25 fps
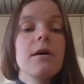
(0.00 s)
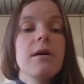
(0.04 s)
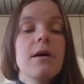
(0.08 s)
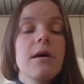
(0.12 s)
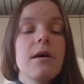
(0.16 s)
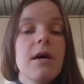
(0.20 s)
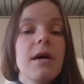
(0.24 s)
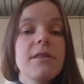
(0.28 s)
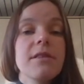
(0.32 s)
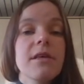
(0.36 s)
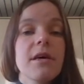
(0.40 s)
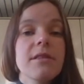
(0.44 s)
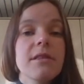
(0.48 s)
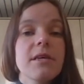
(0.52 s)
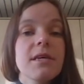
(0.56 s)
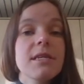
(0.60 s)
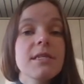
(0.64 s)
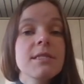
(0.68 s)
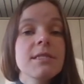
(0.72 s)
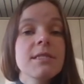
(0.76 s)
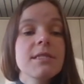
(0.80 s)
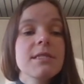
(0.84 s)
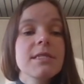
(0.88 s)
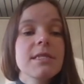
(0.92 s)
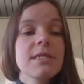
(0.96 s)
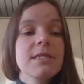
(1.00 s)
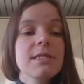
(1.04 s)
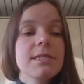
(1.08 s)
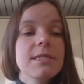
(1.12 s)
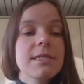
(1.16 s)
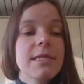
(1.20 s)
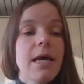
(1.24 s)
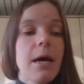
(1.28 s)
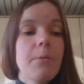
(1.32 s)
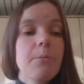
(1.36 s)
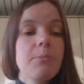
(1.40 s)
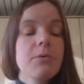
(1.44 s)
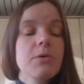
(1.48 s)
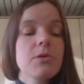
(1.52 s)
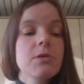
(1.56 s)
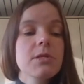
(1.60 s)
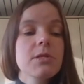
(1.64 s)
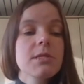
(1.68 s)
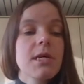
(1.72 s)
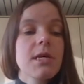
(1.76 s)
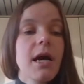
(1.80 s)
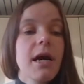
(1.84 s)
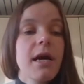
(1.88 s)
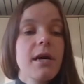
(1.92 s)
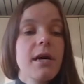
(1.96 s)
And then in these
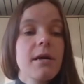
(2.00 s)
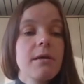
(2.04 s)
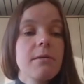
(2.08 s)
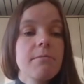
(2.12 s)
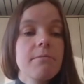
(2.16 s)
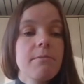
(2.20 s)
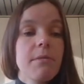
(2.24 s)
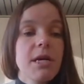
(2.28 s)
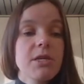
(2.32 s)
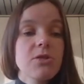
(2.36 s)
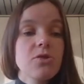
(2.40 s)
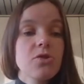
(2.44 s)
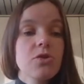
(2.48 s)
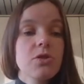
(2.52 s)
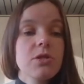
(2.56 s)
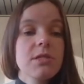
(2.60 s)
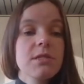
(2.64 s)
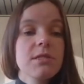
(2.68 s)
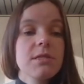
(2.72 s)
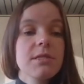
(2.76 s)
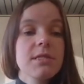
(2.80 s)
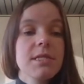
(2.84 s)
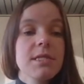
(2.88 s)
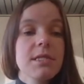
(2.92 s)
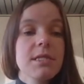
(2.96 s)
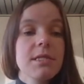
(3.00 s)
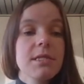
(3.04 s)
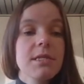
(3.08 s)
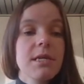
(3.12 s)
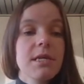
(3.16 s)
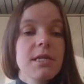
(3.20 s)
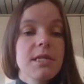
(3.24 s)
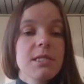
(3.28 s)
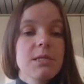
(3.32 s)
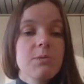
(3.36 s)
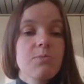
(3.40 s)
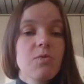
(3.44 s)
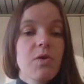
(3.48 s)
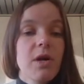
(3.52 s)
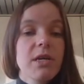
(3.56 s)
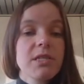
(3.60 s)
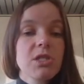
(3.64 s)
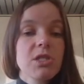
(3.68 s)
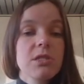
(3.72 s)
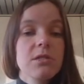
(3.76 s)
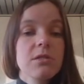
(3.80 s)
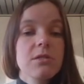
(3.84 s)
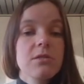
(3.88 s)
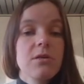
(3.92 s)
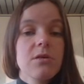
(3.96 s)
samples, I measured the
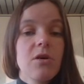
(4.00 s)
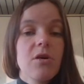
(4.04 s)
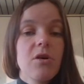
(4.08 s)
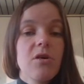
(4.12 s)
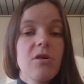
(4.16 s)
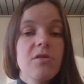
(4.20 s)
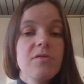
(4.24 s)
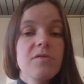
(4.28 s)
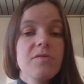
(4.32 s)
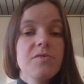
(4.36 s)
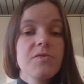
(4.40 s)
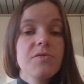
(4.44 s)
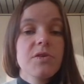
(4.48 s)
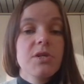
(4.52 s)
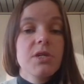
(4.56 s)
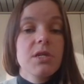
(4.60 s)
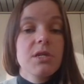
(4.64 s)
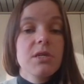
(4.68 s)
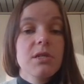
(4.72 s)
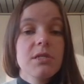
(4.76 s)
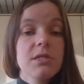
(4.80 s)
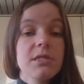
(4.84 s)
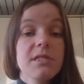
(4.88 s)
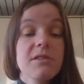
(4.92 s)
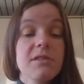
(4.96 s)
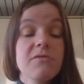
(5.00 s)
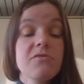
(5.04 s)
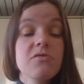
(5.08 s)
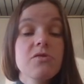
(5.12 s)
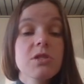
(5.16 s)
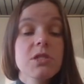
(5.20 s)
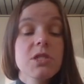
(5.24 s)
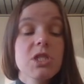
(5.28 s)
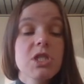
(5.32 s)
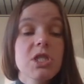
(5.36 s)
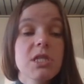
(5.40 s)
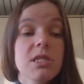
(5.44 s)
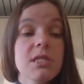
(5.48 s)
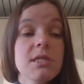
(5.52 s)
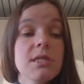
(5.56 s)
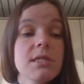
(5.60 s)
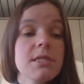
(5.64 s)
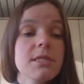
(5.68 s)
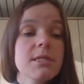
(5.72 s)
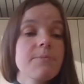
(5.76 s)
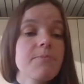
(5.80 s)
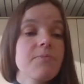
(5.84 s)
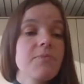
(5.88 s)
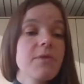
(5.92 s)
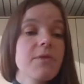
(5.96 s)
expression of different
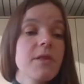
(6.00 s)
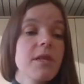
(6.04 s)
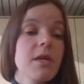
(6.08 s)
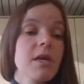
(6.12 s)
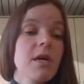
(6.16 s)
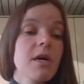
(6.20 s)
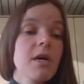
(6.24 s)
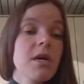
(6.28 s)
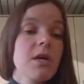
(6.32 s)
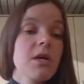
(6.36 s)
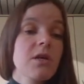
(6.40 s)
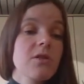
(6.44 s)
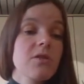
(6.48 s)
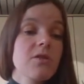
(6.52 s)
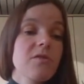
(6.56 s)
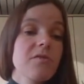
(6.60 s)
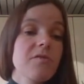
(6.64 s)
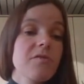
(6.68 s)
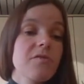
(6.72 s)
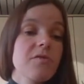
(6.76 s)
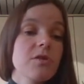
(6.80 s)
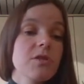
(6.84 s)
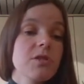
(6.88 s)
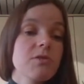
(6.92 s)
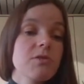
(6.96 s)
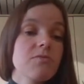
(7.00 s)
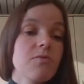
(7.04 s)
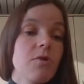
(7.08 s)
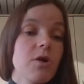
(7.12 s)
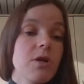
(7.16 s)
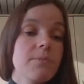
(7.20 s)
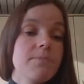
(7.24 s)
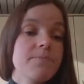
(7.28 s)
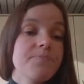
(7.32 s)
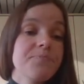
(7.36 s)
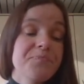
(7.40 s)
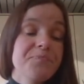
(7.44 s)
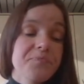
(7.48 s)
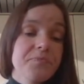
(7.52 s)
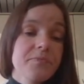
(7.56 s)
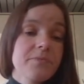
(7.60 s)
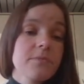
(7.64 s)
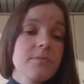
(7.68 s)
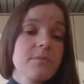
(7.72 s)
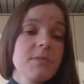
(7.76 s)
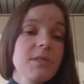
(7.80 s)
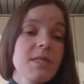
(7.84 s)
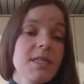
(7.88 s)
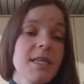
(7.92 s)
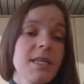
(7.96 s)
genes. The first one
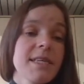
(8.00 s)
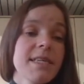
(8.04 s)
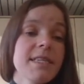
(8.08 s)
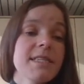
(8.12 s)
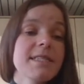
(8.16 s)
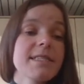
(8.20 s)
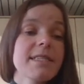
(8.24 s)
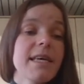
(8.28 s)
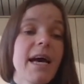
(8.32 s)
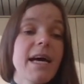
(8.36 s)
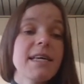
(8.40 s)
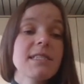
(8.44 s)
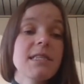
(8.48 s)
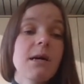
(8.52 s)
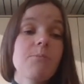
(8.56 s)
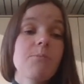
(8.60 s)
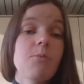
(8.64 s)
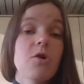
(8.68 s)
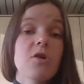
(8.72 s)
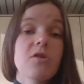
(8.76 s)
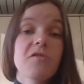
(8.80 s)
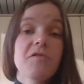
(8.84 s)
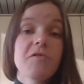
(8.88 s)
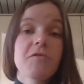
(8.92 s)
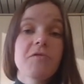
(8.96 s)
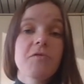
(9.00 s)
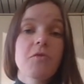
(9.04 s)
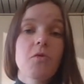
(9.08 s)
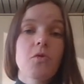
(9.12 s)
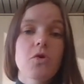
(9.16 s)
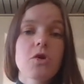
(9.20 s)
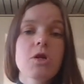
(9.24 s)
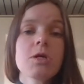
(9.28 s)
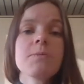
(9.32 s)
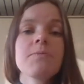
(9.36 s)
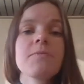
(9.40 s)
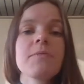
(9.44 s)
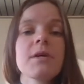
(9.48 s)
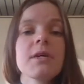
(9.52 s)
is SMR4.